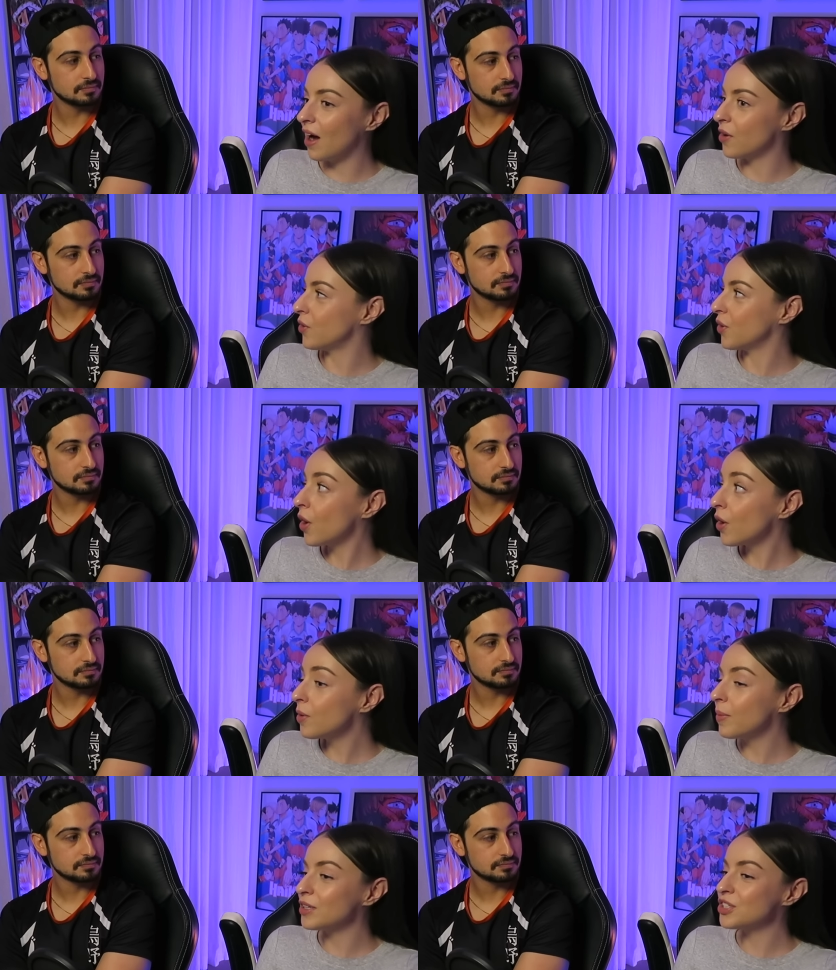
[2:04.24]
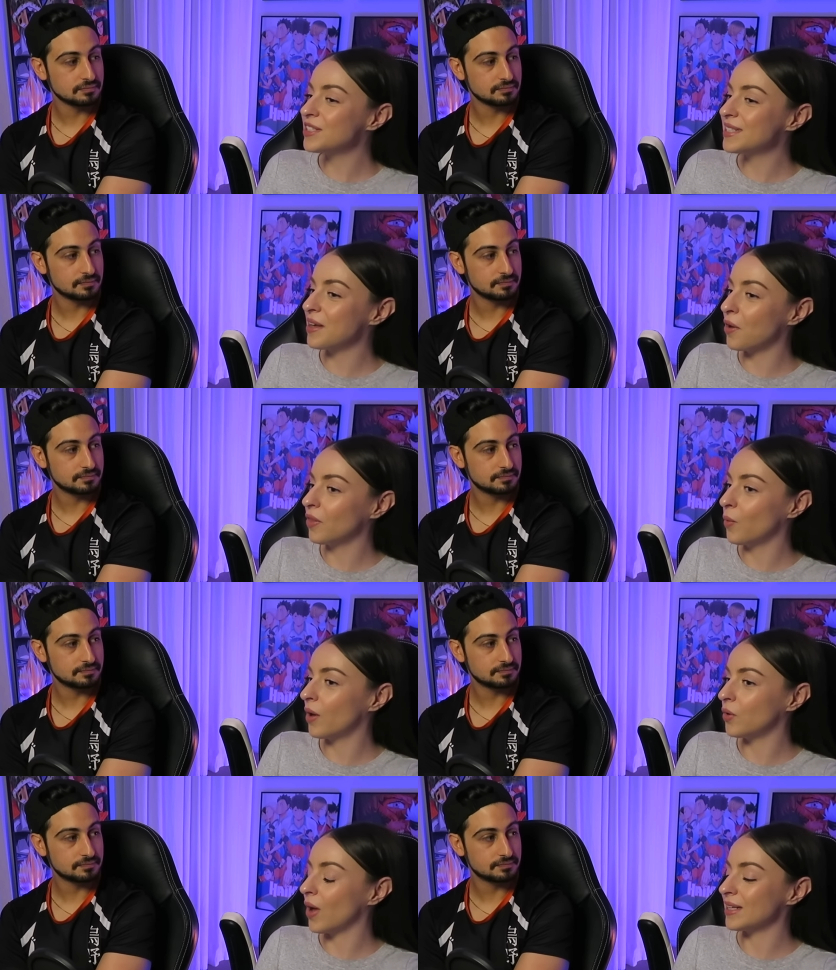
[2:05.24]
Speaker 1: I don't know, but she's the only
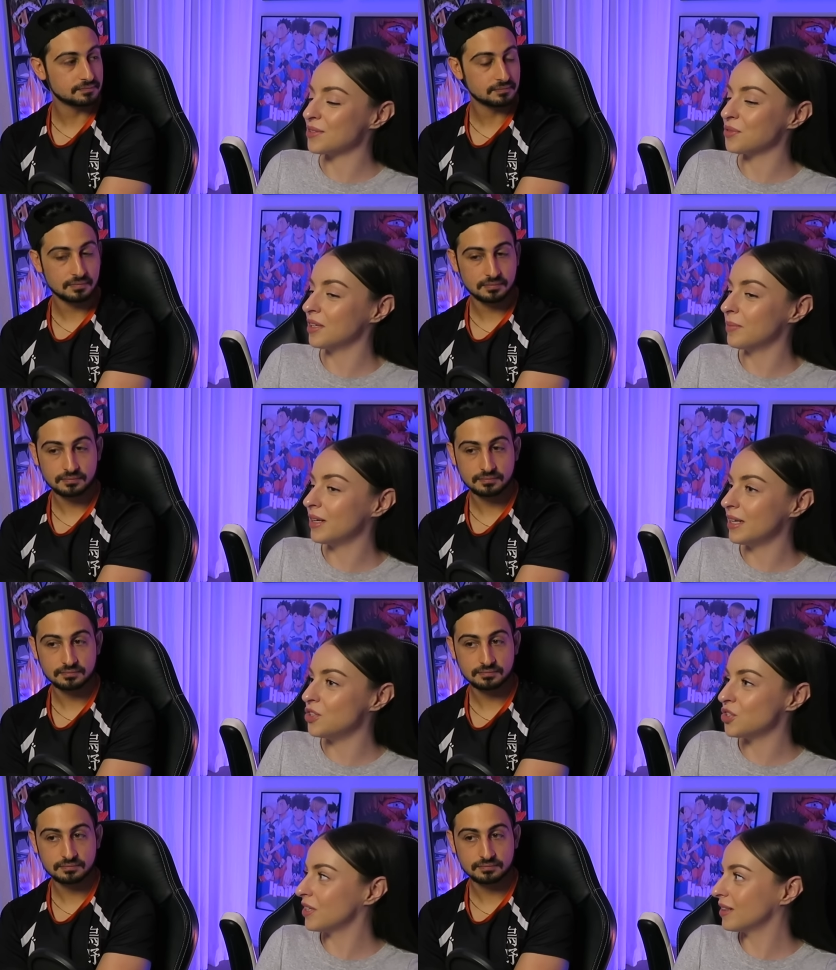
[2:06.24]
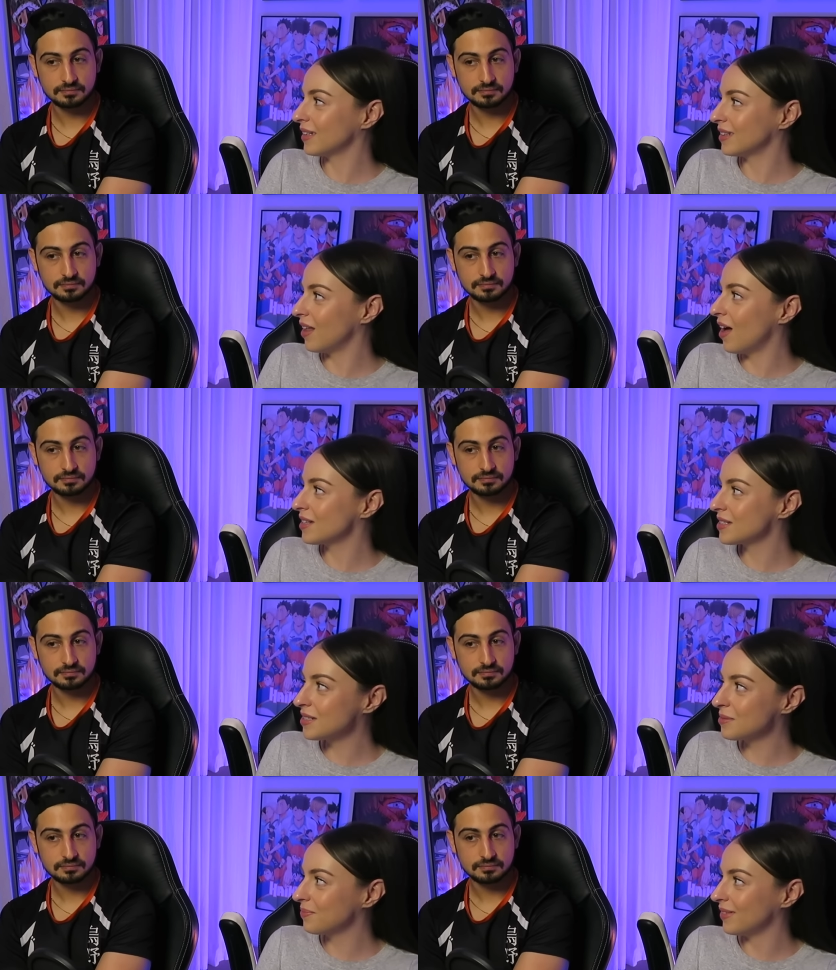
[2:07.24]
one who hasn't really been injured in like the
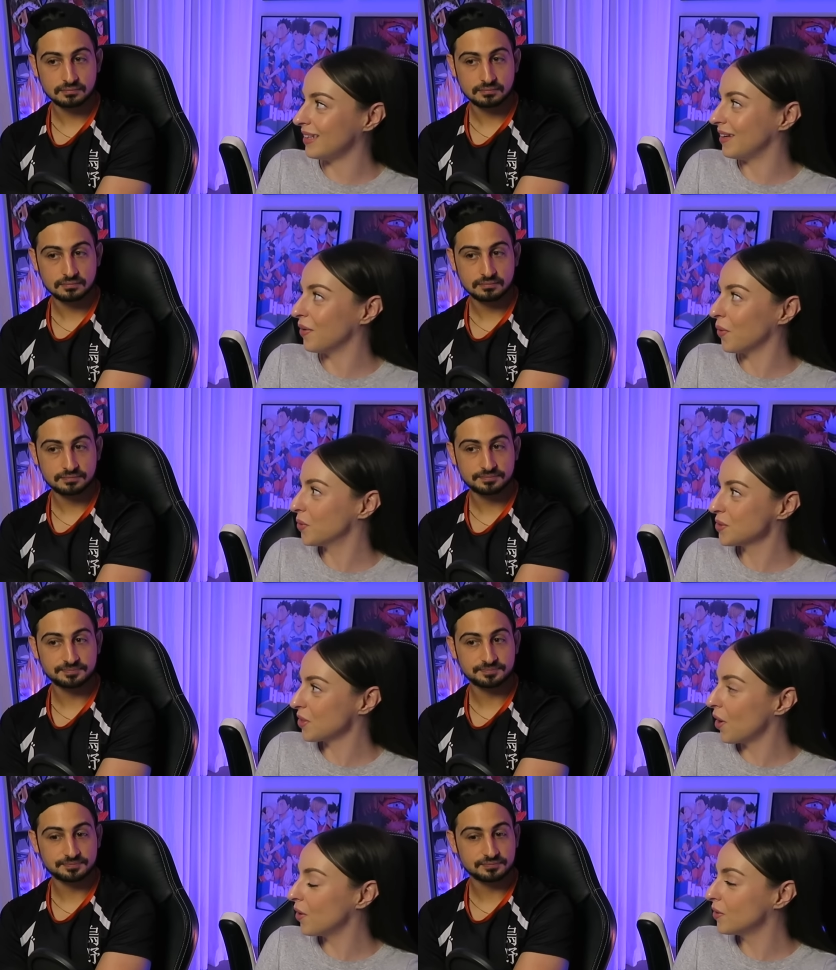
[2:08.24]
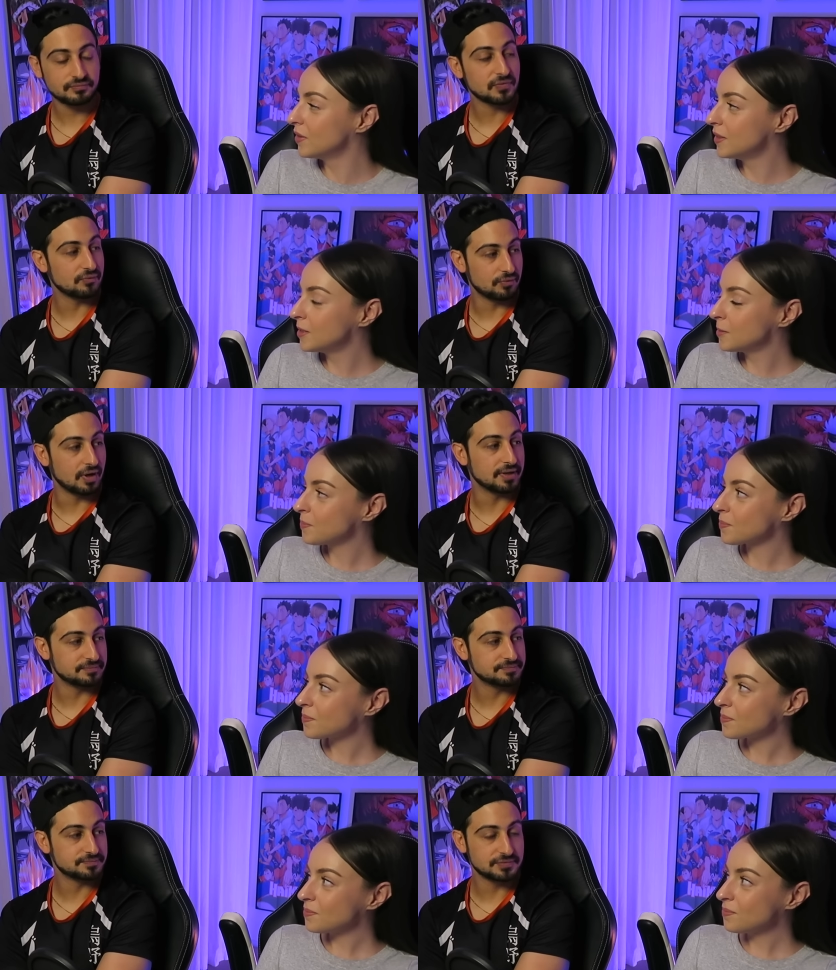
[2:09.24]
last year or so.
Speaker 2: Right.
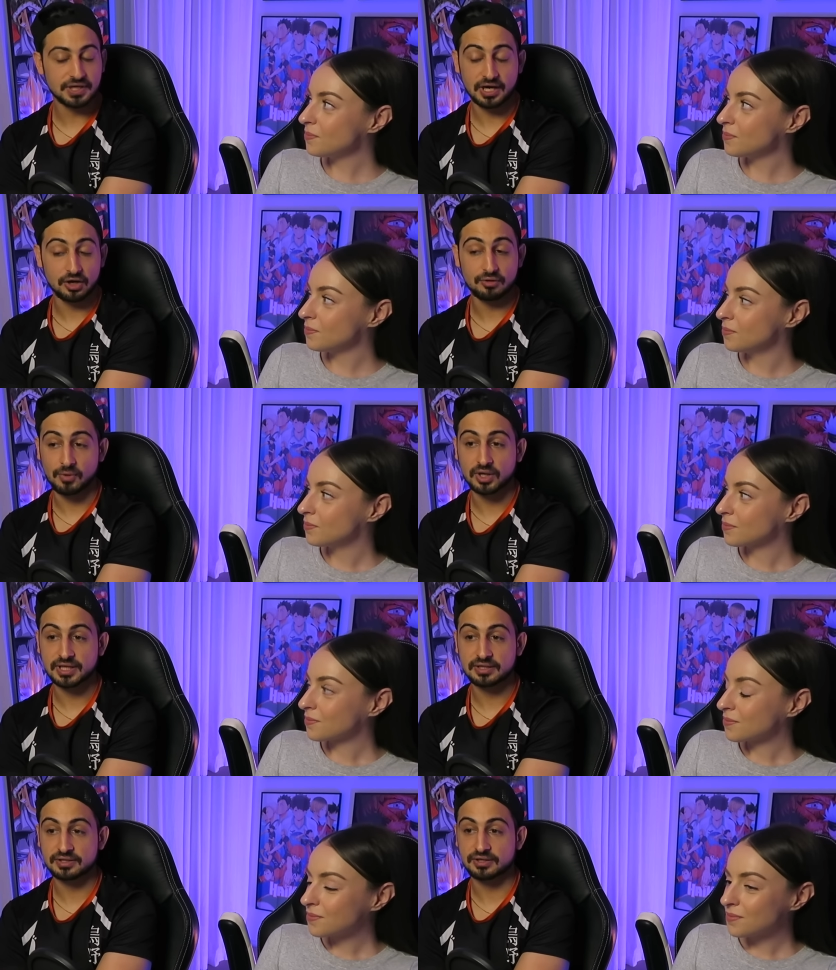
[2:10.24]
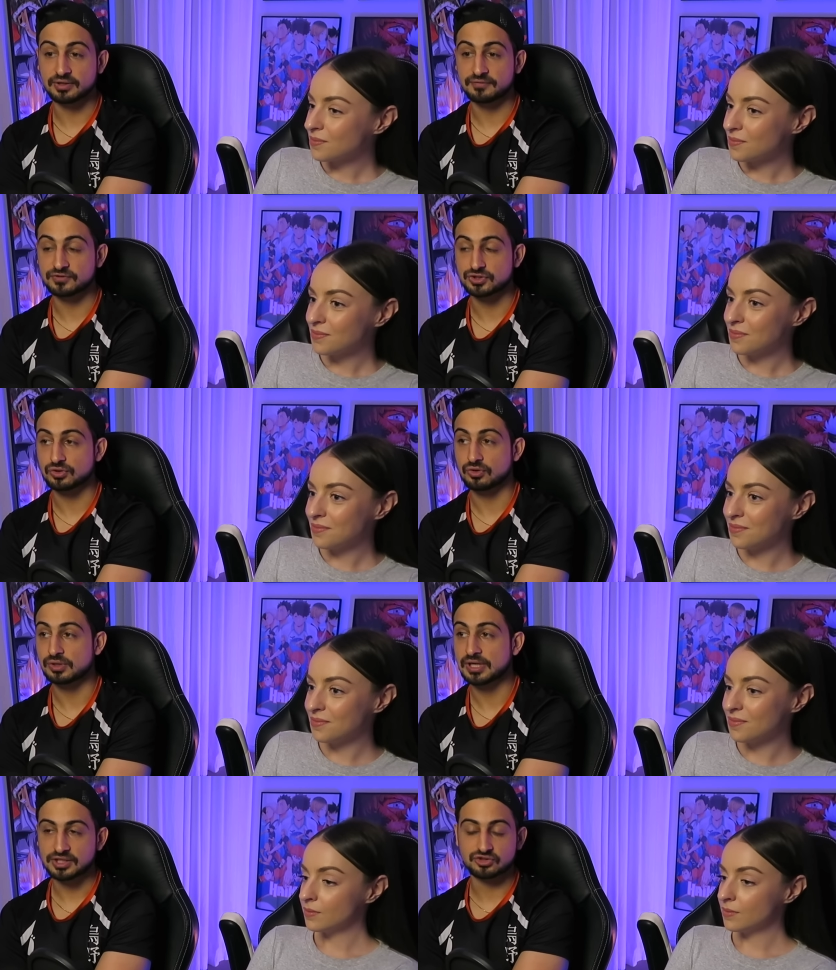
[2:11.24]
Yeah, I don't mind that theory for sure.
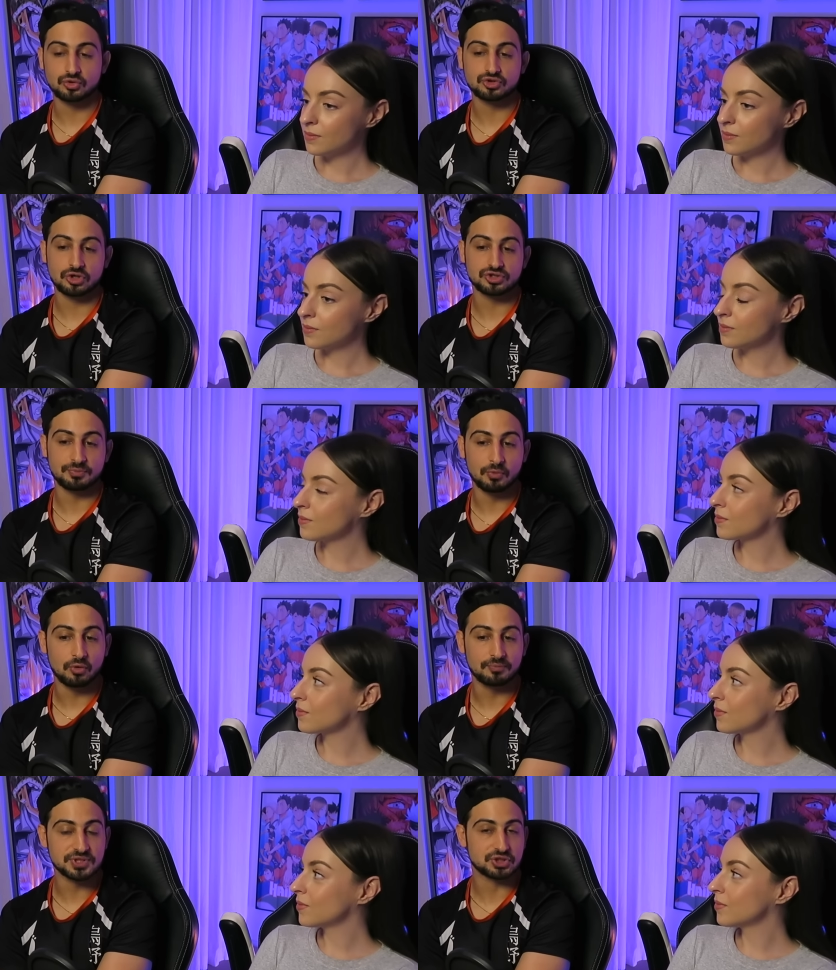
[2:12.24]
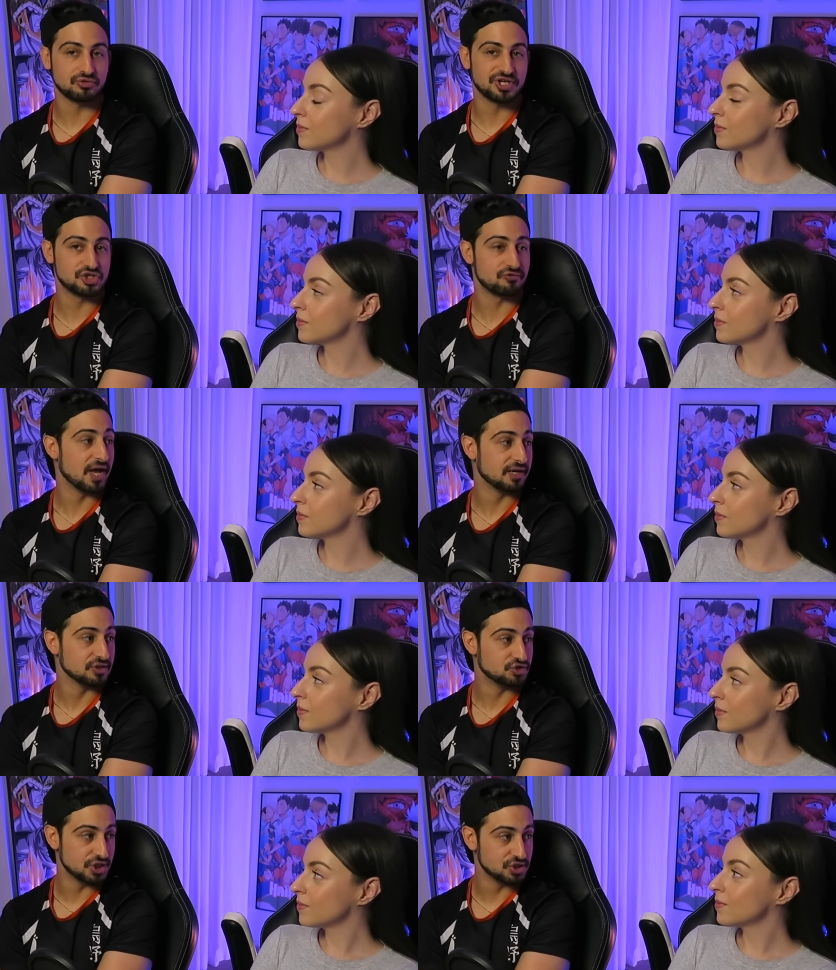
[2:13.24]
There's also some more mystery
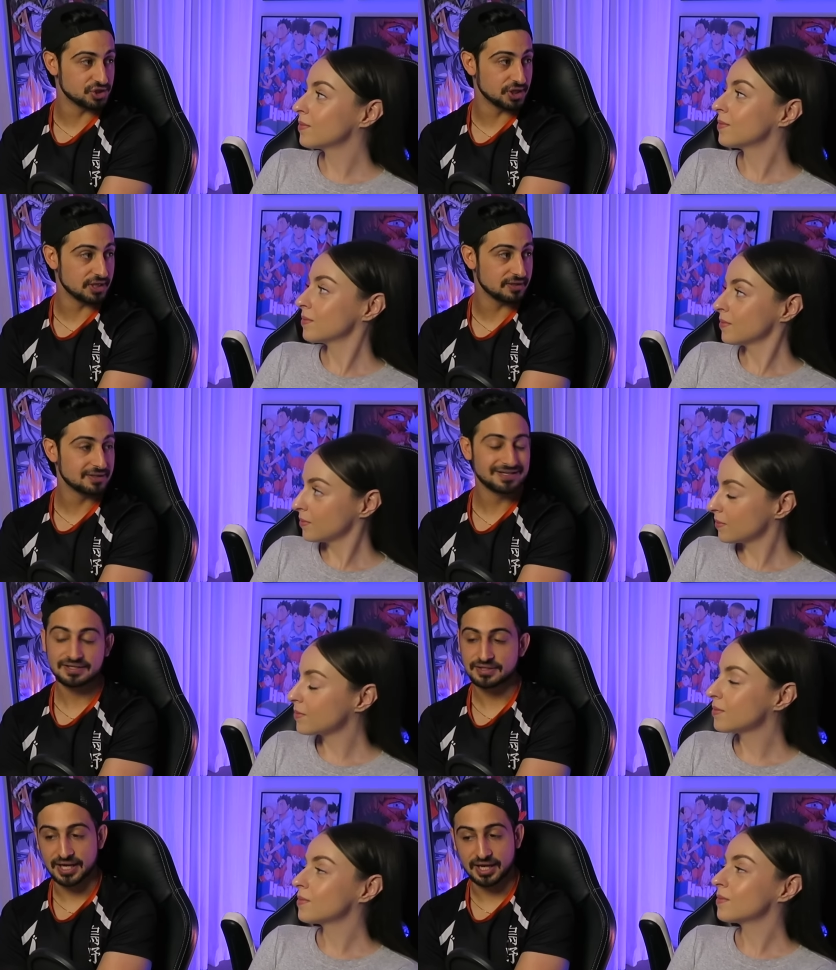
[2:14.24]
shrouding Jinshi, the